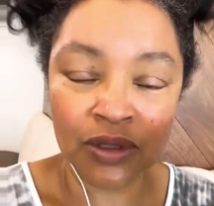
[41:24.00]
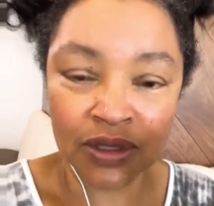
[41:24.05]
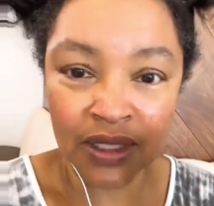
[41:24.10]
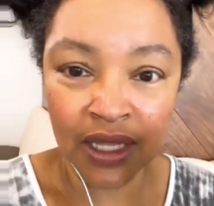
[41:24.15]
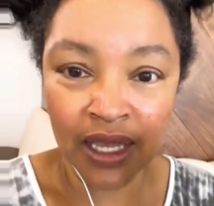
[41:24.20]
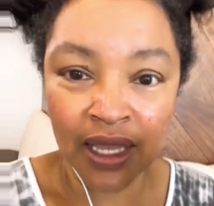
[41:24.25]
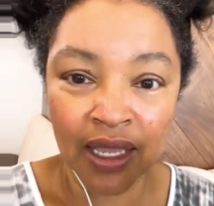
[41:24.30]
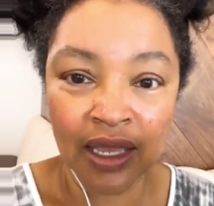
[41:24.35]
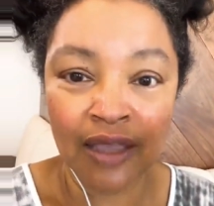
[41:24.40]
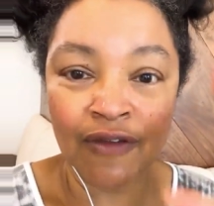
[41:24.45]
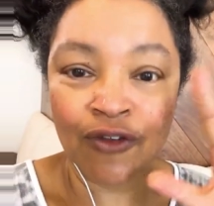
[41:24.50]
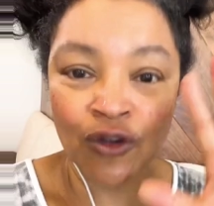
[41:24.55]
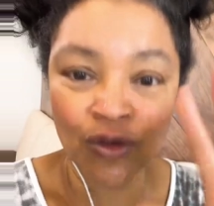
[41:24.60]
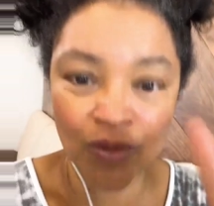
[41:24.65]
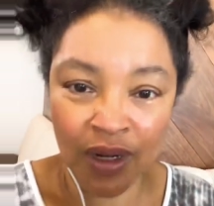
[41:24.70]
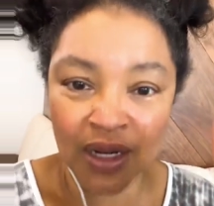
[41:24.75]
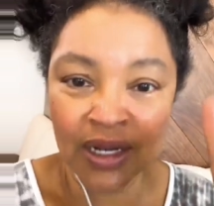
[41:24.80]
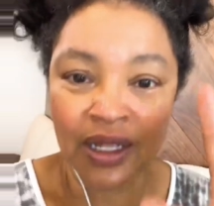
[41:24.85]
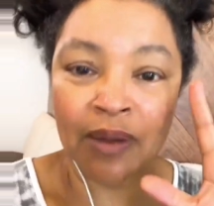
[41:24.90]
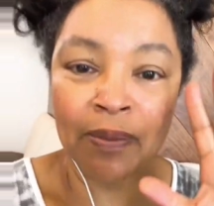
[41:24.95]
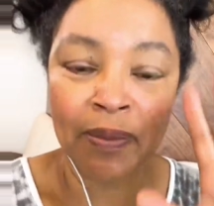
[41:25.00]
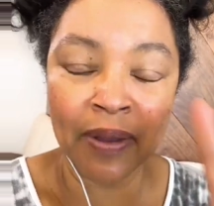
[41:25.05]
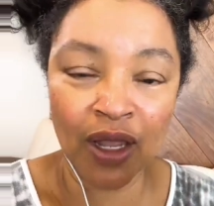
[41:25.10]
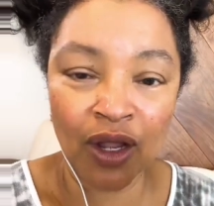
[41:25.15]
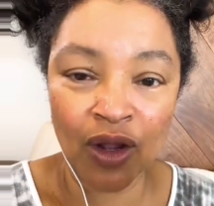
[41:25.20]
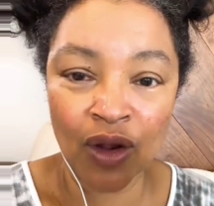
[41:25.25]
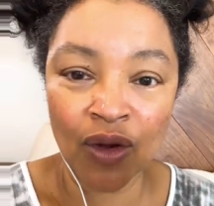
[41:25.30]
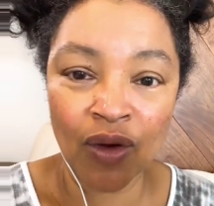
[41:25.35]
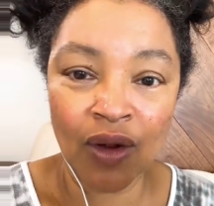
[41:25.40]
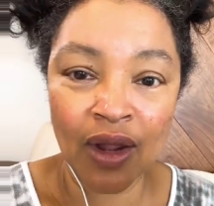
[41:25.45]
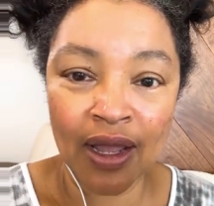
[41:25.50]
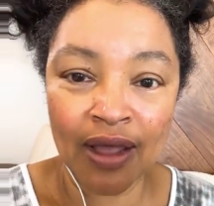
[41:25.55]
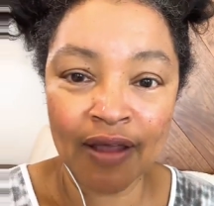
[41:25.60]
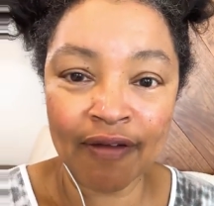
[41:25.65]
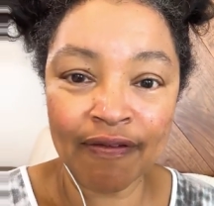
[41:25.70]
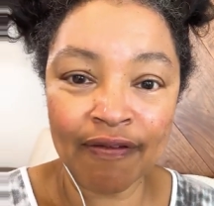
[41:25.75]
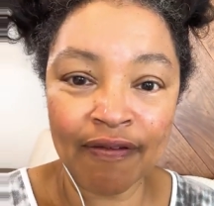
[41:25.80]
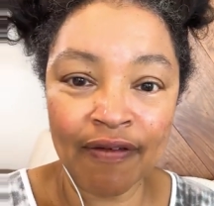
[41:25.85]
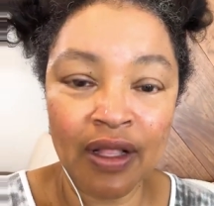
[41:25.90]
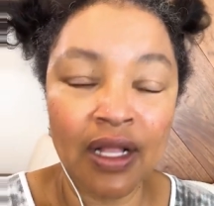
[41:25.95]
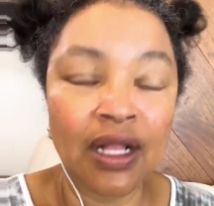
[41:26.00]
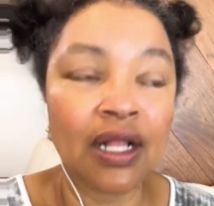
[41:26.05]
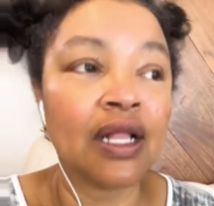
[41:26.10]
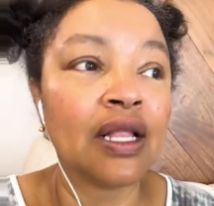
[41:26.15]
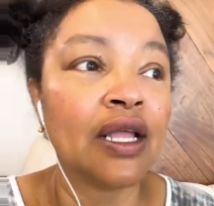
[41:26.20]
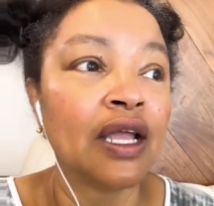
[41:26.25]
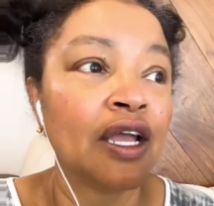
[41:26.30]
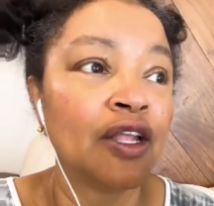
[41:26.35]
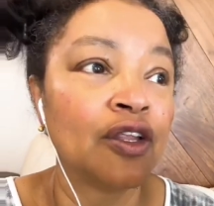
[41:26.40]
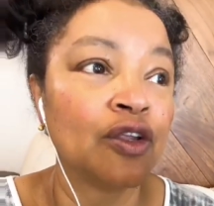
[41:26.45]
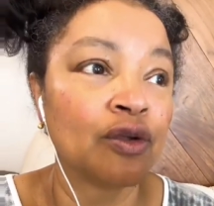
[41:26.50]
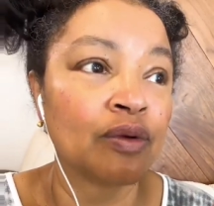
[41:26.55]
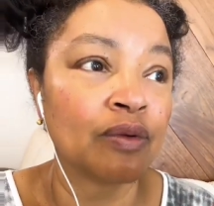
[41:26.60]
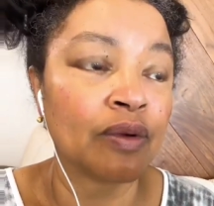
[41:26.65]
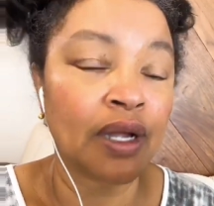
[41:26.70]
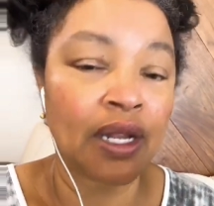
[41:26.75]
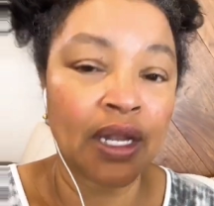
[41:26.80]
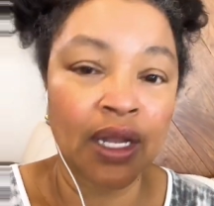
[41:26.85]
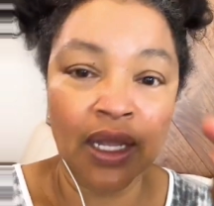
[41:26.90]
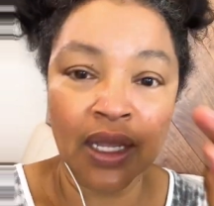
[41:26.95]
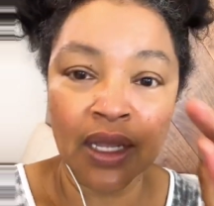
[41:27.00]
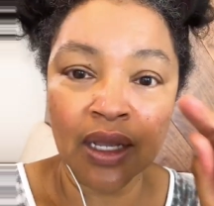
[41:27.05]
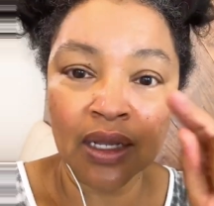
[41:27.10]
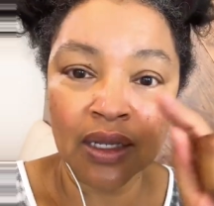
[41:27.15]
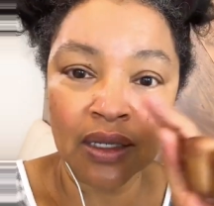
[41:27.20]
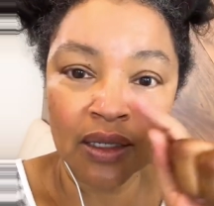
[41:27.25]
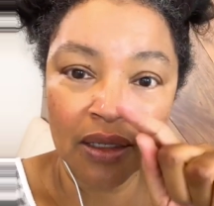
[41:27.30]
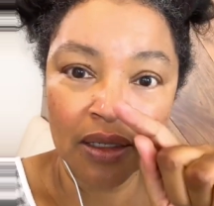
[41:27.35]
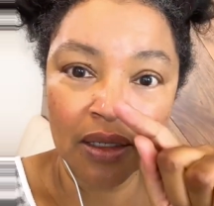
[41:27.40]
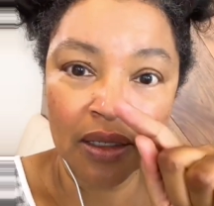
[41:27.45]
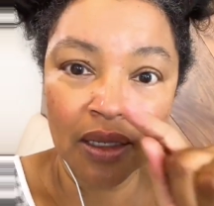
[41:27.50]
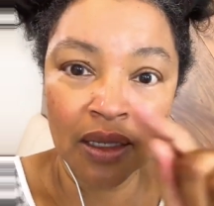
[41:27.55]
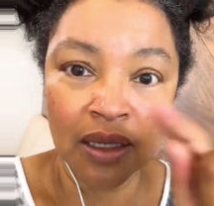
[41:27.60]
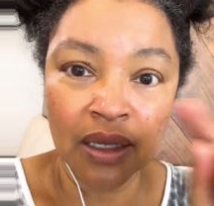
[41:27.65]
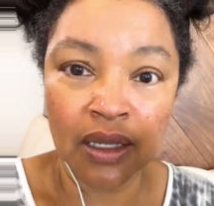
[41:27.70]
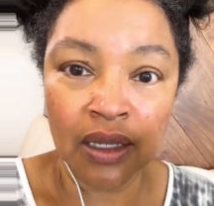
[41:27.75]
almost like if you're writing a paragraph and you're writing